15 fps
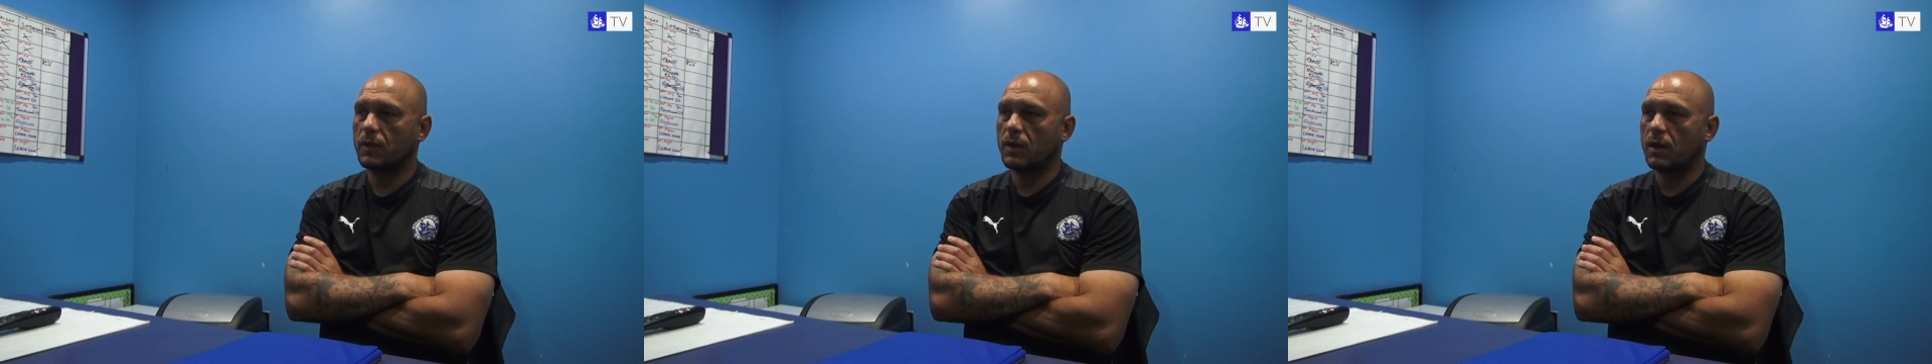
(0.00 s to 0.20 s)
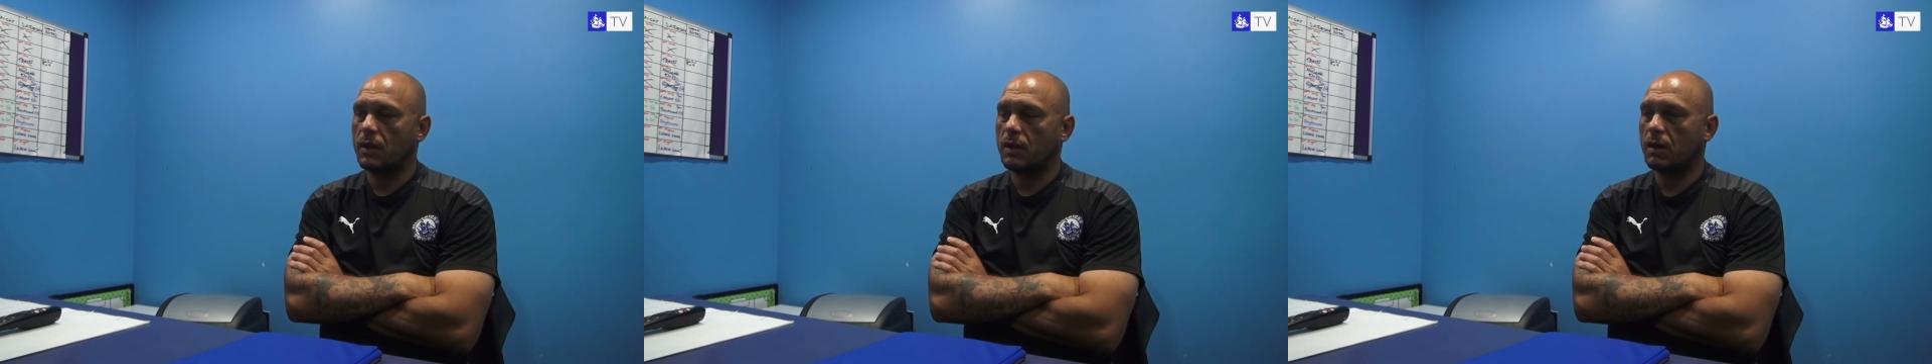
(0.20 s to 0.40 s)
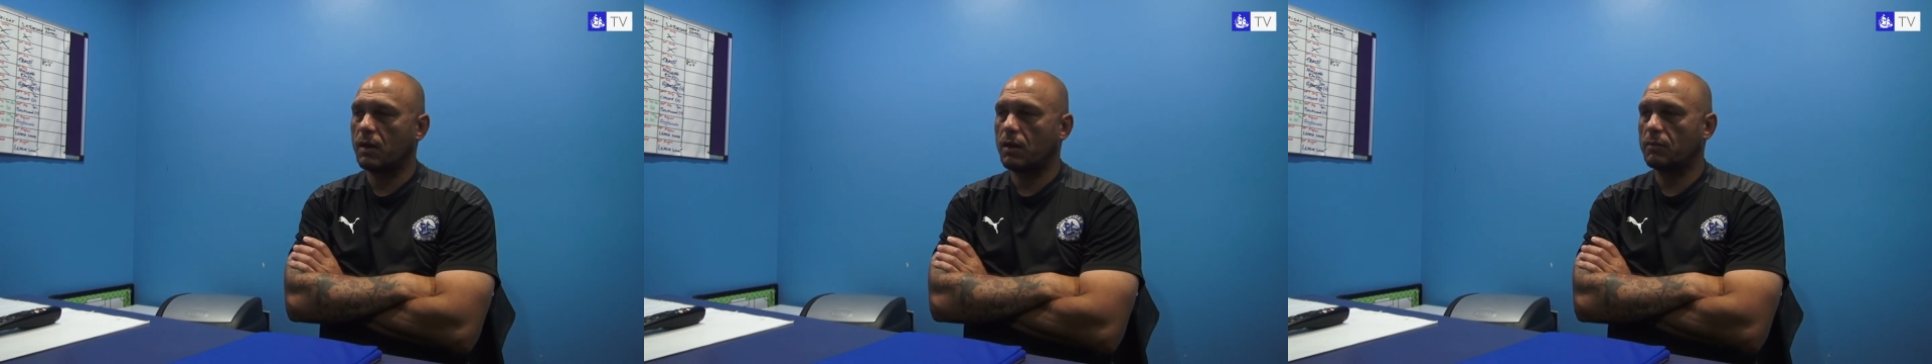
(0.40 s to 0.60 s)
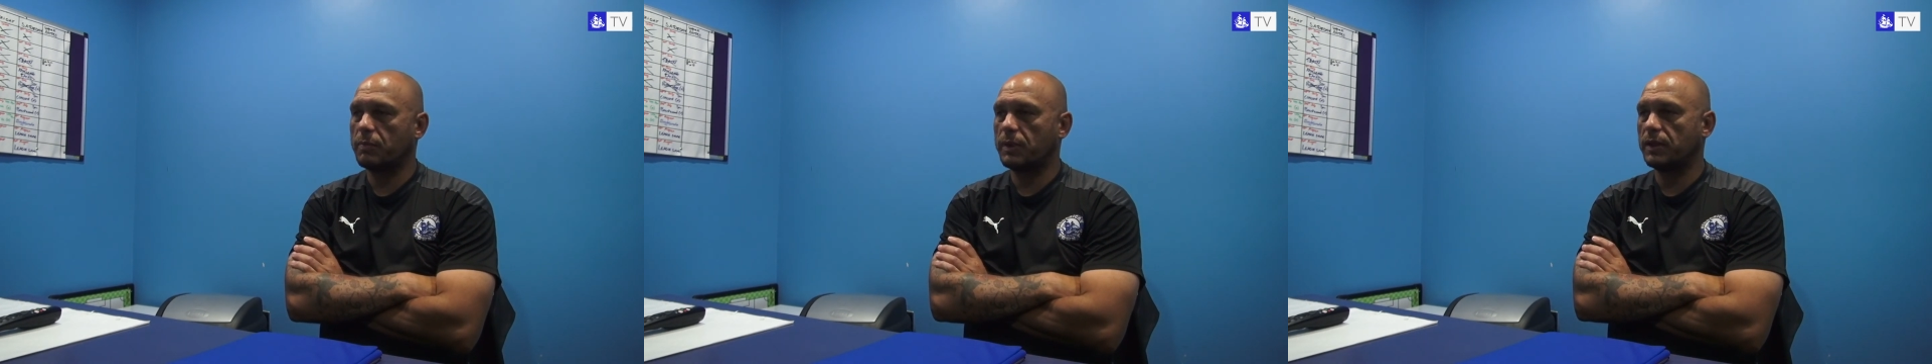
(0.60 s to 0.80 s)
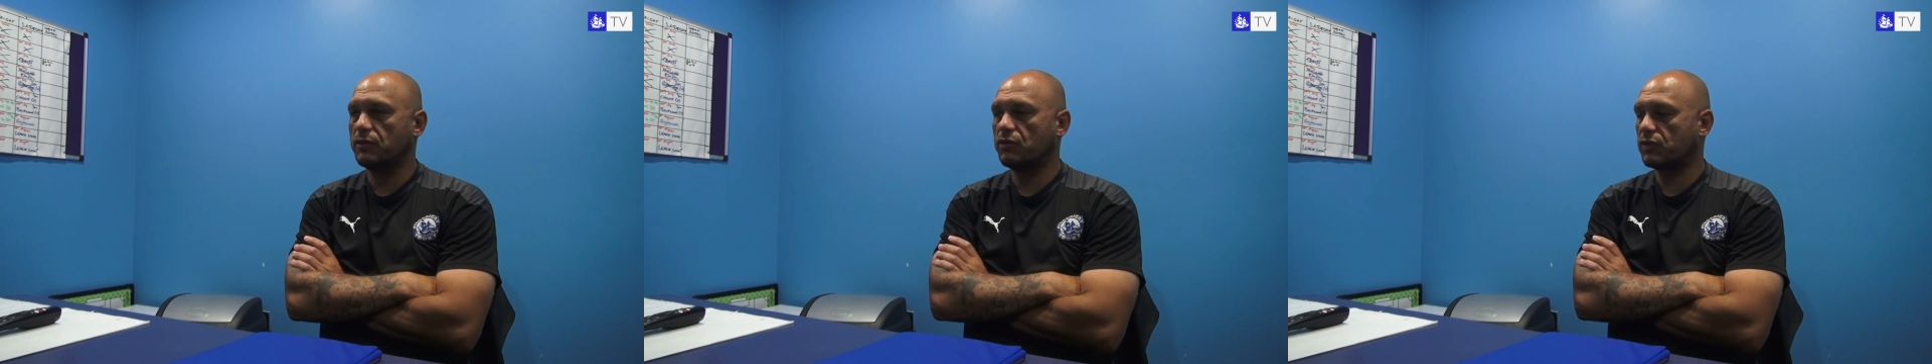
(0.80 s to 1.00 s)
and I'd
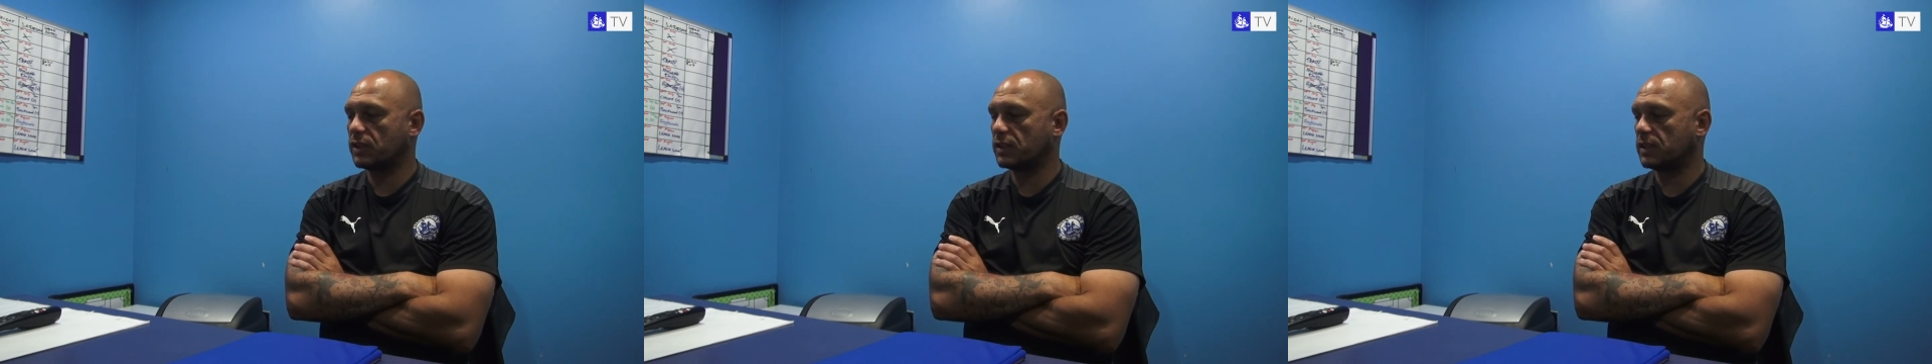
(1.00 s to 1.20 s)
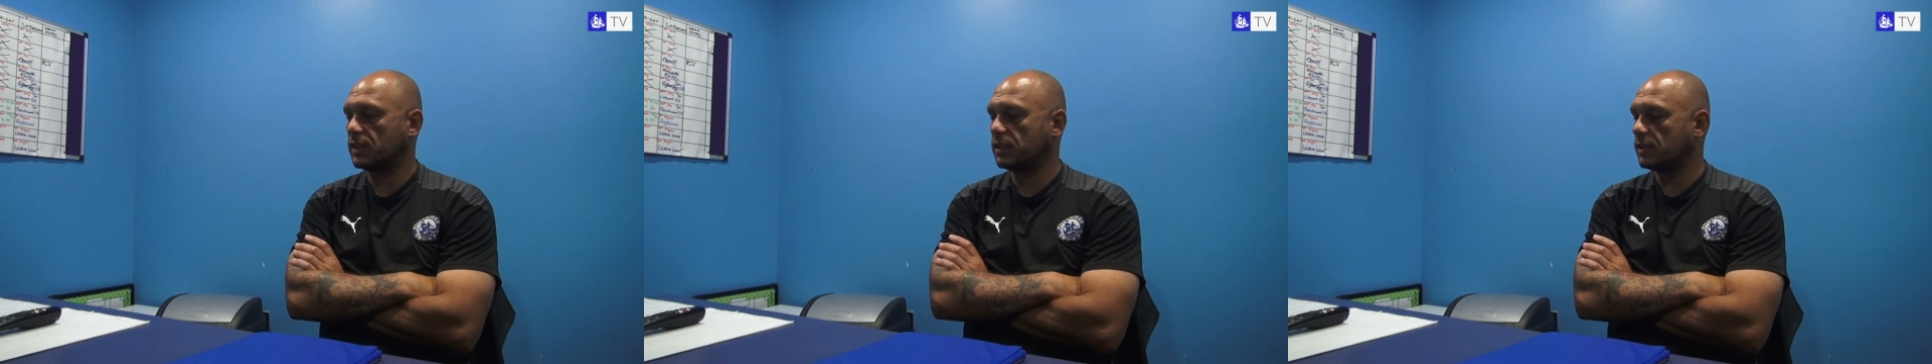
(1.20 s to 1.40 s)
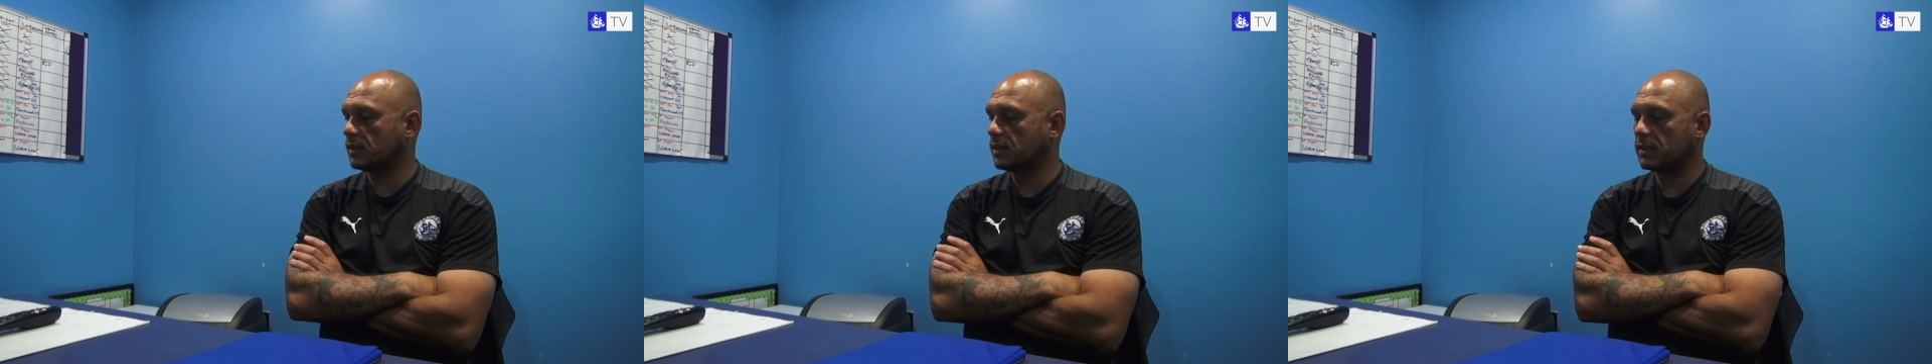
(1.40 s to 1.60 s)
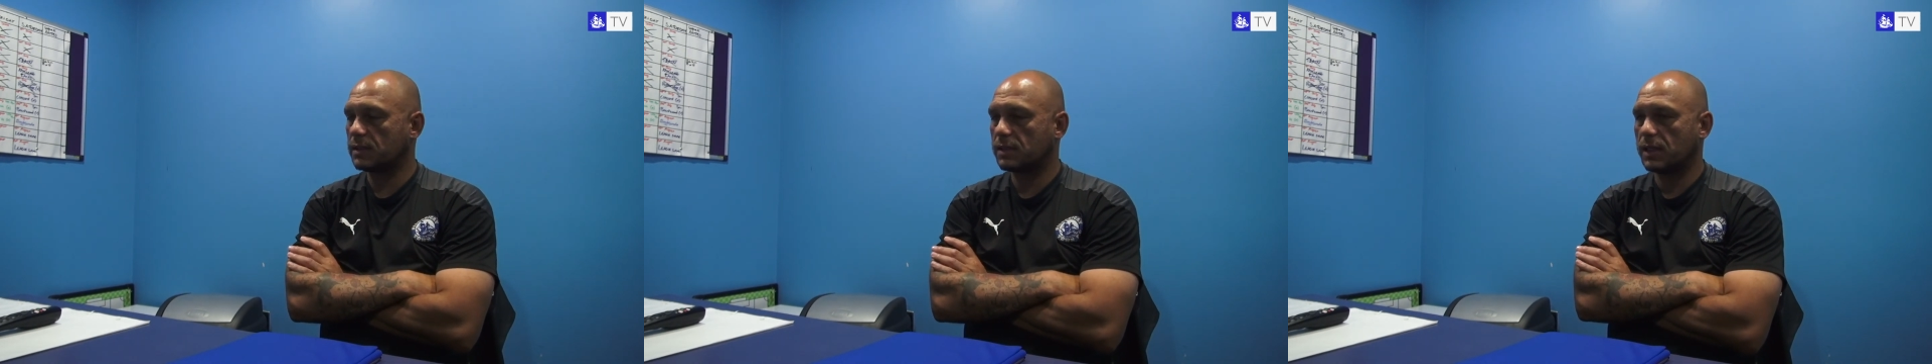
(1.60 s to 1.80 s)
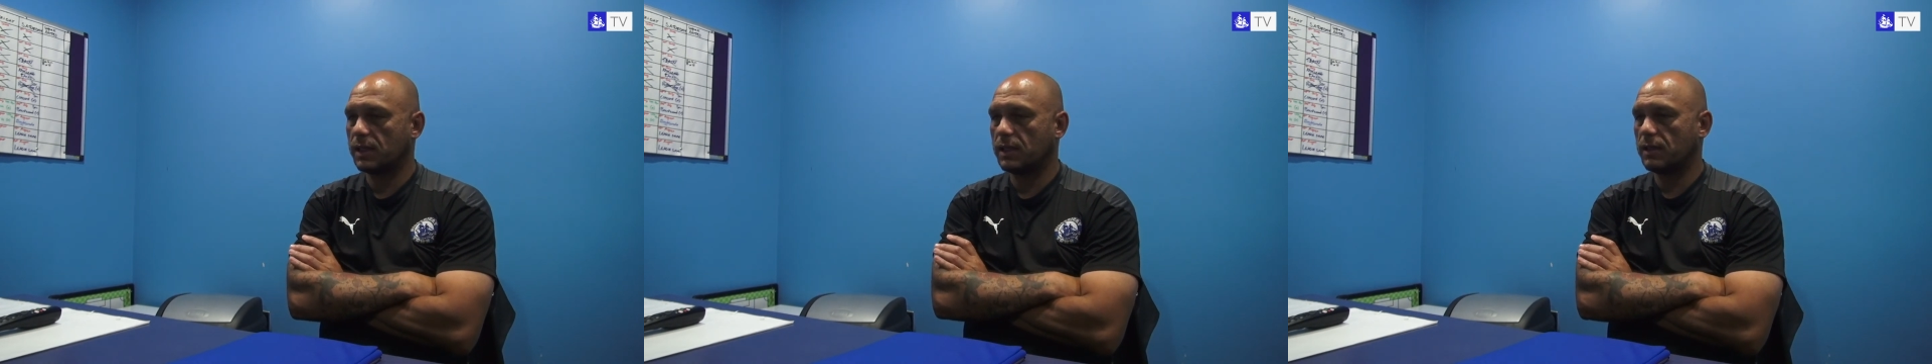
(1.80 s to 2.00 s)
be interested to
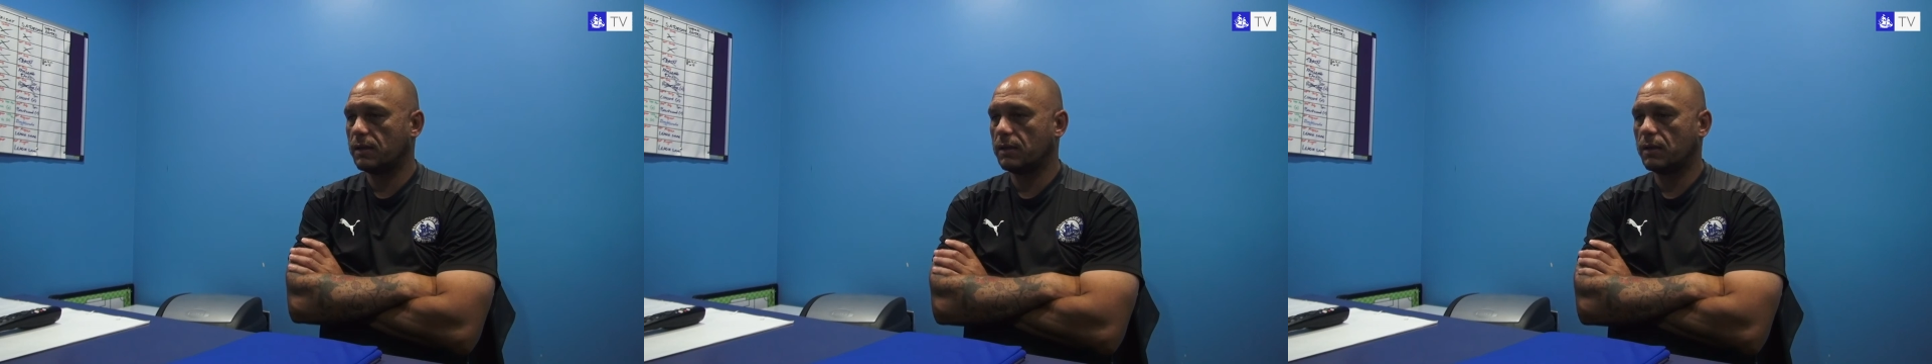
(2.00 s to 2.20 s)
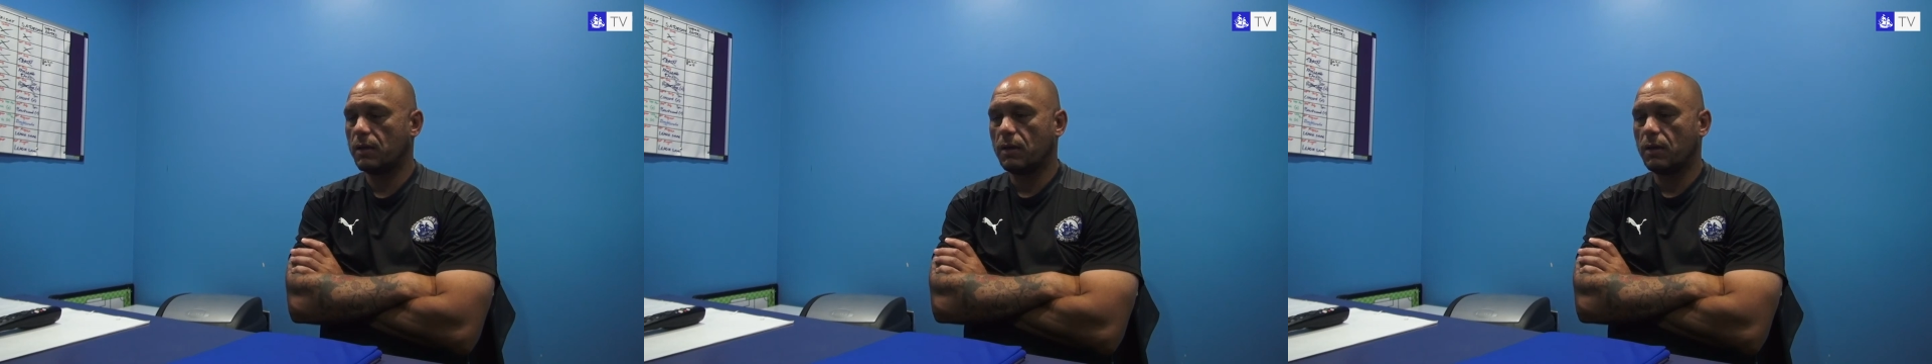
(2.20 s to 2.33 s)
see